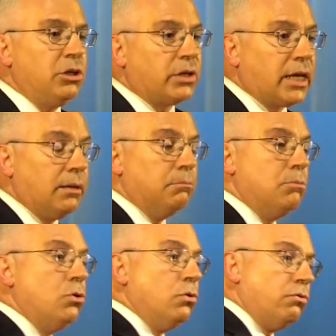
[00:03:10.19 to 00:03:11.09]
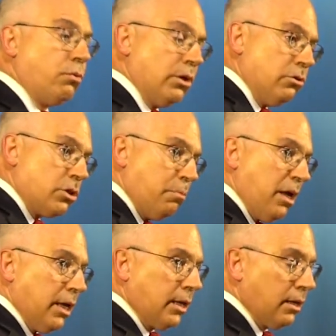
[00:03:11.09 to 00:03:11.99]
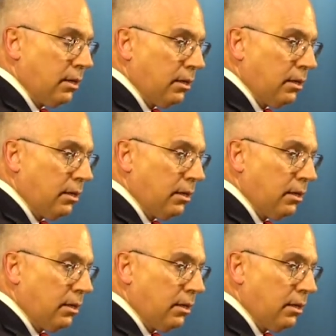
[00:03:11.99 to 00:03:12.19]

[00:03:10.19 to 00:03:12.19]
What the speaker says: you can't move when you speak,